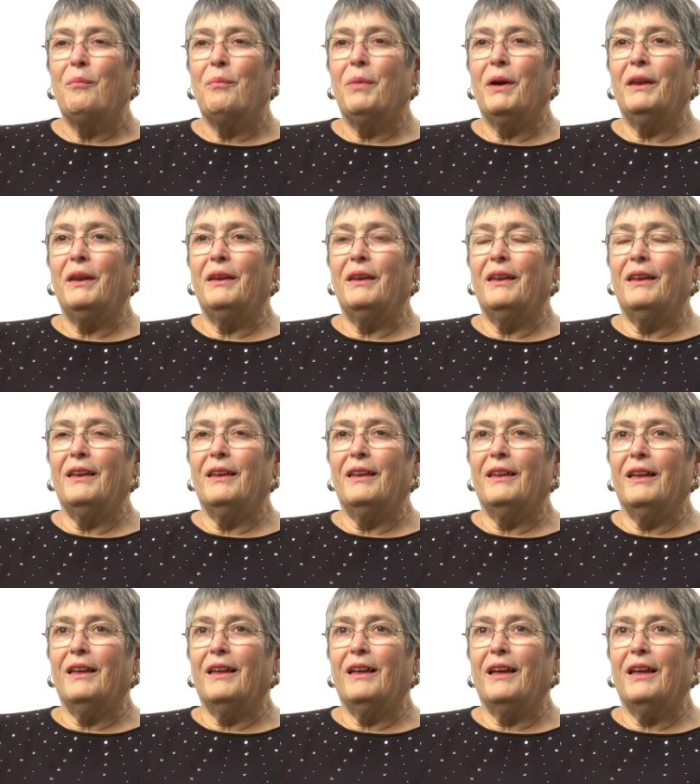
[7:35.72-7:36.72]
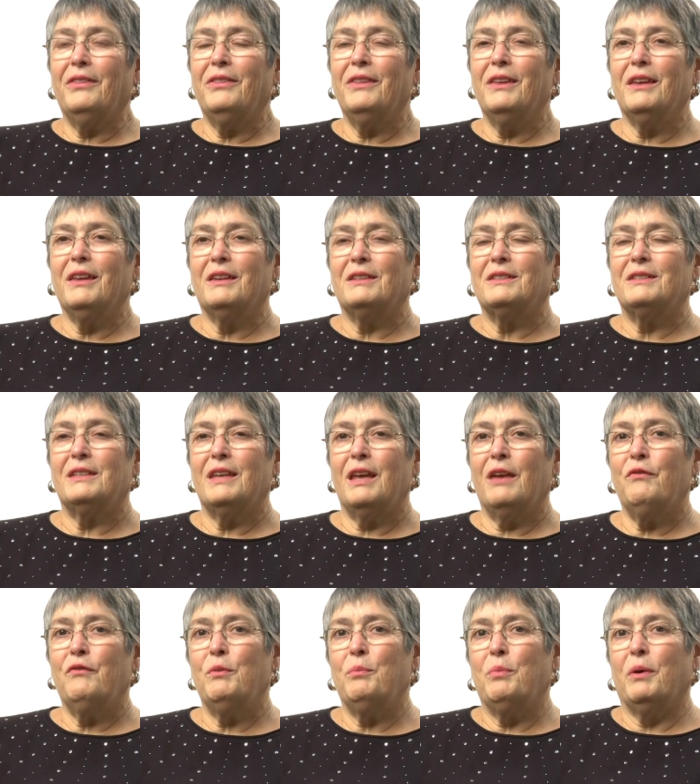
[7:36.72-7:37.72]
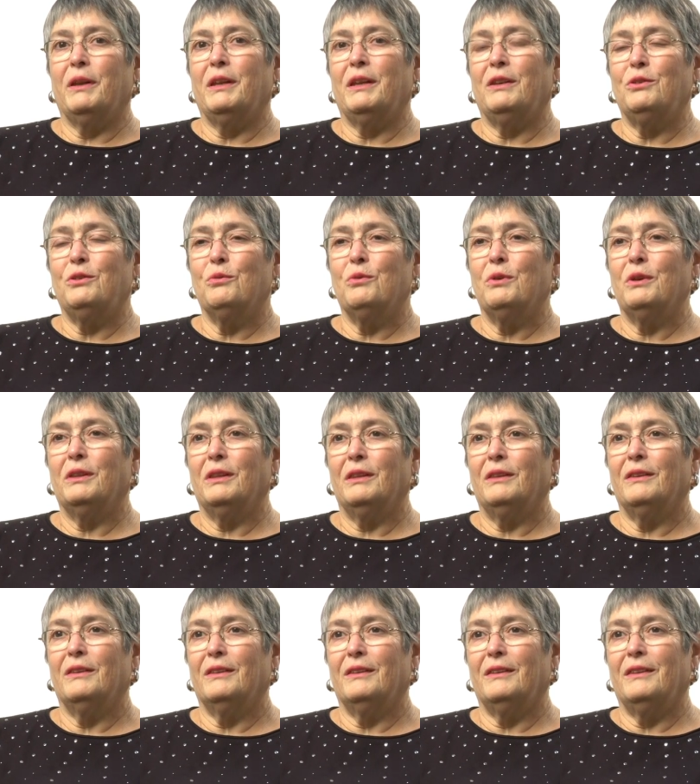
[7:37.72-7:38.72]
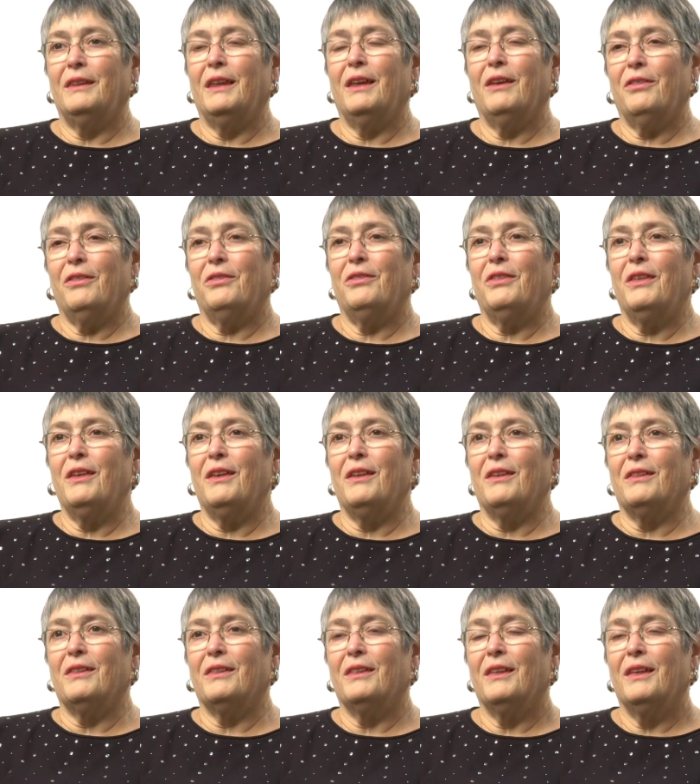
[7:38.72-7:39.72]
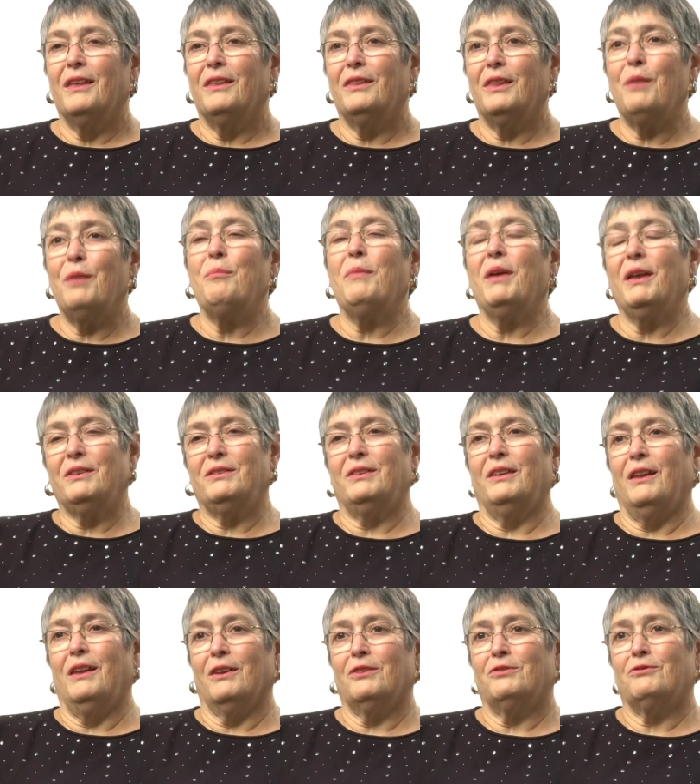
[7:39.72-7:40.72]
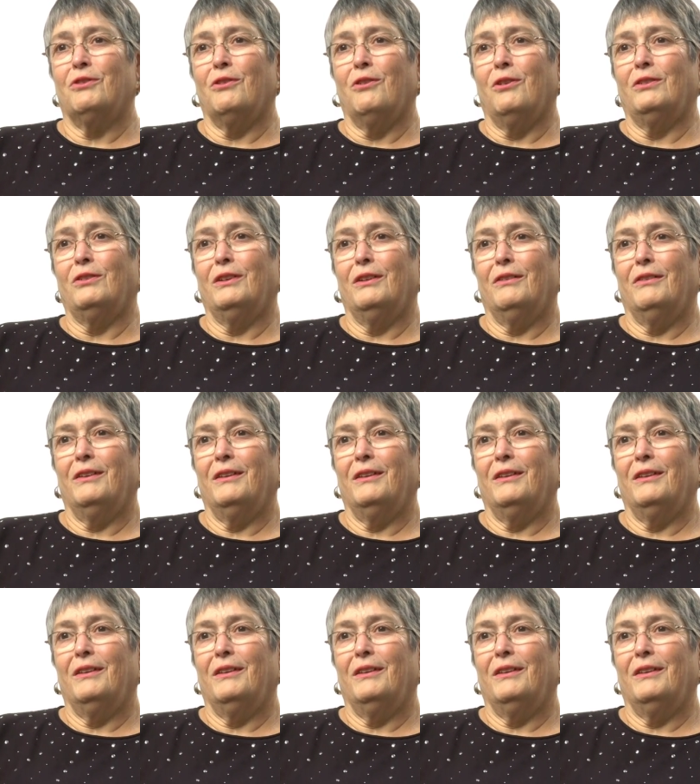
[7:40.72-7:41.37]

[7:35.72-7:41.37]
but I think it's everybody doing their thing that makes it extraordinary.